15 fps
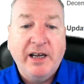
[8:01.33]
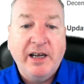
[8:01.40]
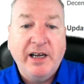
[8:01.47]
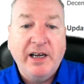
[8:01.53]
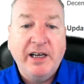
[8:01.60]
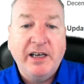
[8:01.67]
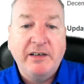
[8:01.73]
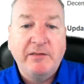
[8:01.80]

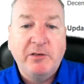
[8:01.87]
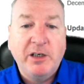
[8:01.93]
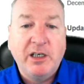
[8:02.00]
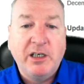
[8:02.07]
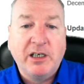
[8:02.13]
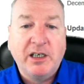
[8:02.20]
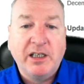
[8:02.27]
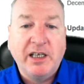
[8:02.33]
And if we
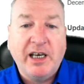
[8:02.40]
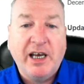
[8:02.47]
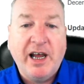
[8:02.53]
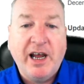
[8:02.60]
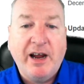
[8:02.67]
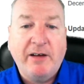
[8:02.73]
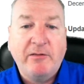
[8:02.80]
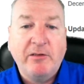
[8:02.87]
look at the
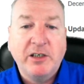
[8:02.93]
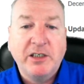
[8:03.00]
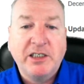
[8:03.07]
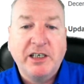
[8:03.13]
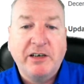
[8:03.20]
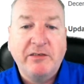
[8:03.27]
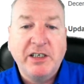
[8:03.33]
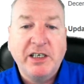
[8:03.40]
average,
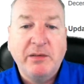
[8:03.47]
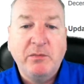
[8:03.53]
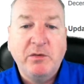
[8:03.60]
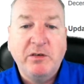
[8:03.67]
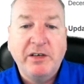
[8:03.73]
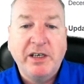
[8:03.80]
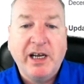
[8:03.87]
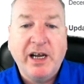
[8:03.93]
7-day
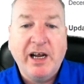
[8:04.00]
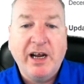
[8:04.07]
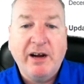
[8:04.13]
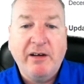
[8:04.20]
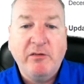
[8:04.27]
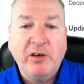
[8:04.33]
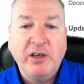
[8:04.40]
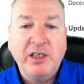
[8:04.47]
moving
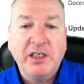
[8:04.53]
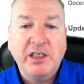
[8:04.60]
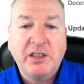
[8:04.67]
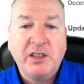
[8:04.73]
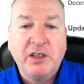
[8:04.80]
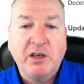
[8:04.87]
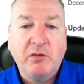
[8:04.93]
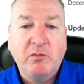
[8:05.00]

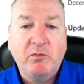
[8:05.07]
average,